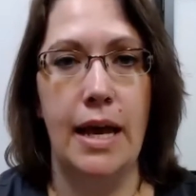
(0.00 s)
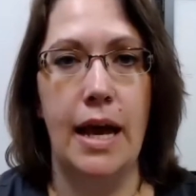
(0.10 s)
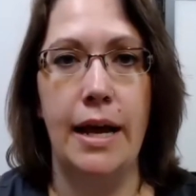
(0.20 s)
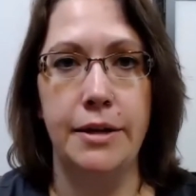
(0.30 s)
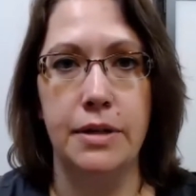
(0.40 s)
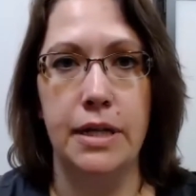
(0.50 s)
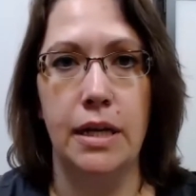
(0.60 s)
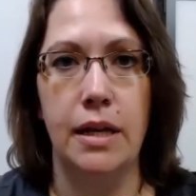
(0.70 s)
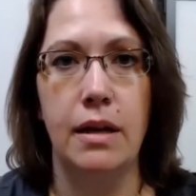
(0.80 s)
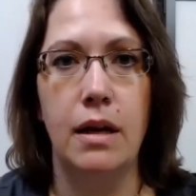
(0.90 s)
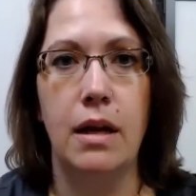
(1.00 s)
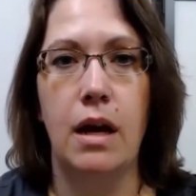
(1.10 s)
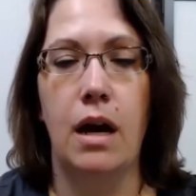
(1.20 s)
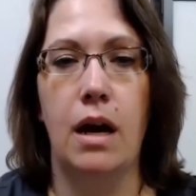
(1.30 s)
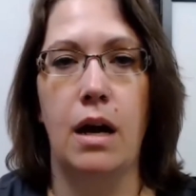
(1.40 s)
hydrated
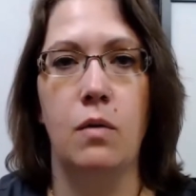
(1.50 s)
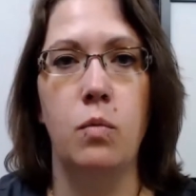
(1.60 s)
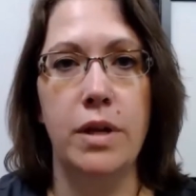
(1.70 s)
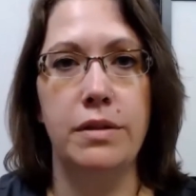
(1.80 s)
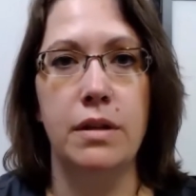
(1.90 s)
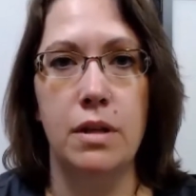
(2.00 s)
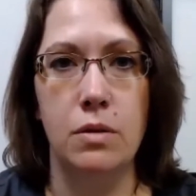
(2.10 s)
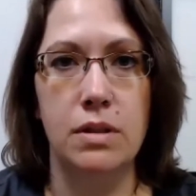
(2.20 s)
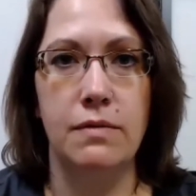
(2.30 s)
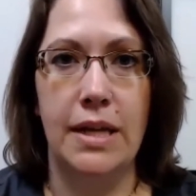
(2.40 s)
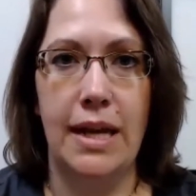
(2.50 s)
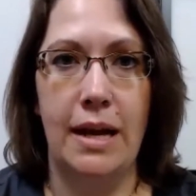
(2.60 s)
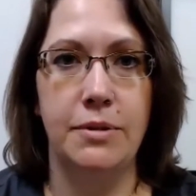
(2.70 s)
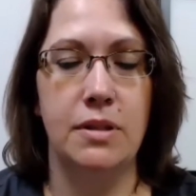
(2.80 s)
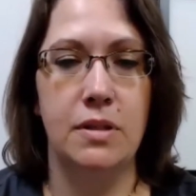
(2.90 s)
with the use of the
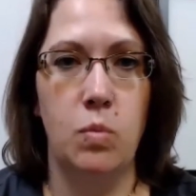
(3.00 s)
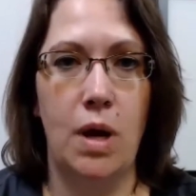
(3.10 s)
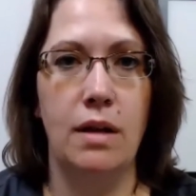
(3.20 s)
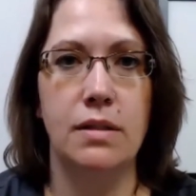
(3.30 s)
capsules as well.